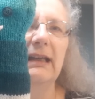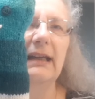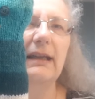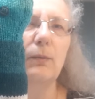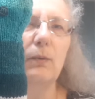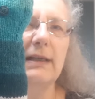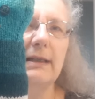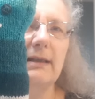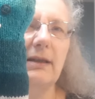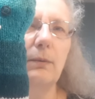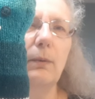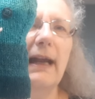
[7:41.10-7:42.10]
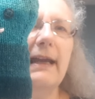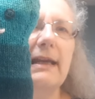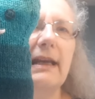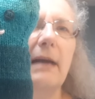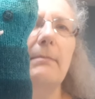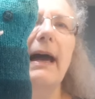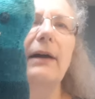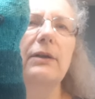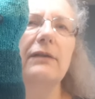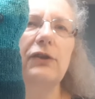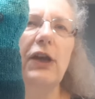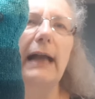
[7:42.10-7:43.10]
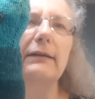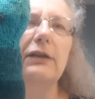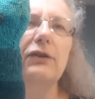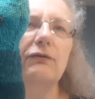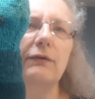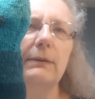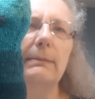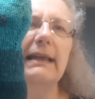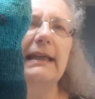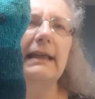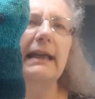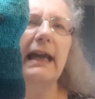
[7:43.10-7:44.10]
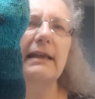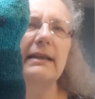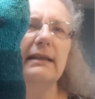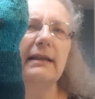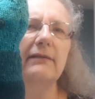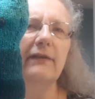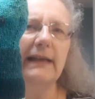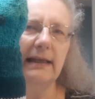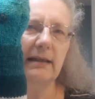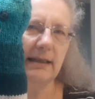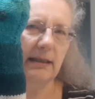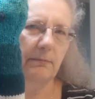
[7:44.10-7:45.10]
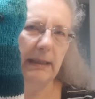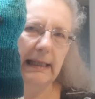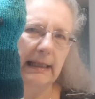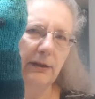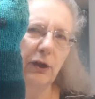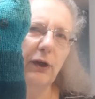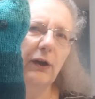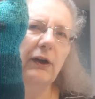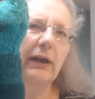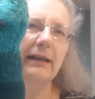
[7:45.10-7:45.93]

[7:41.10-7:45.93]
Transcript: It was the right amount of challenge for me as an advanced beginner